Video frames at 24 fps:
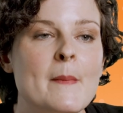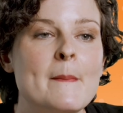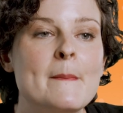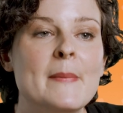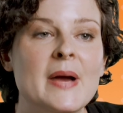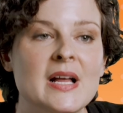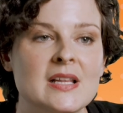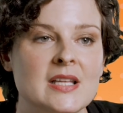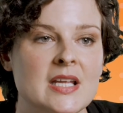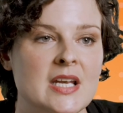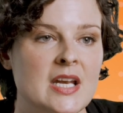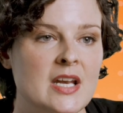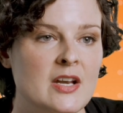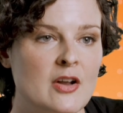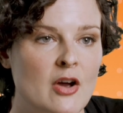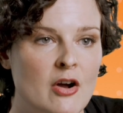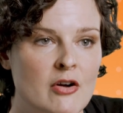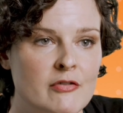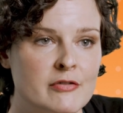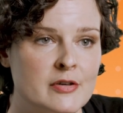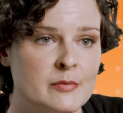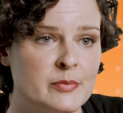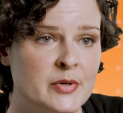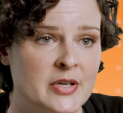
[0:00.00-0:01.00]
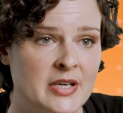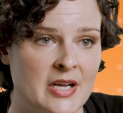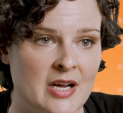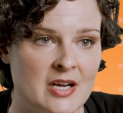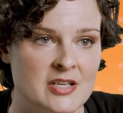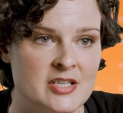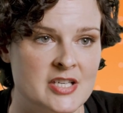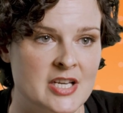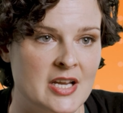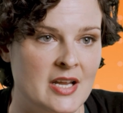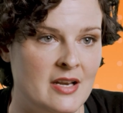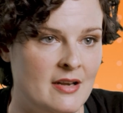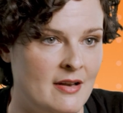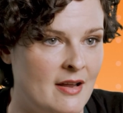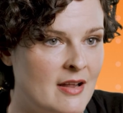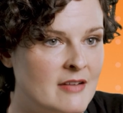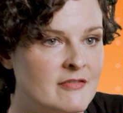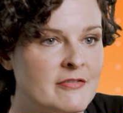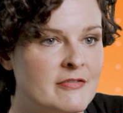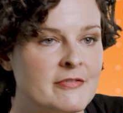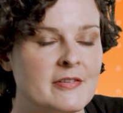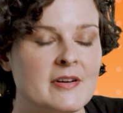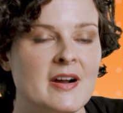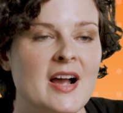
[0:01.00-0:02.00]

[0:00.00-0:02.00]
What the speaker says: melanin overproduction and for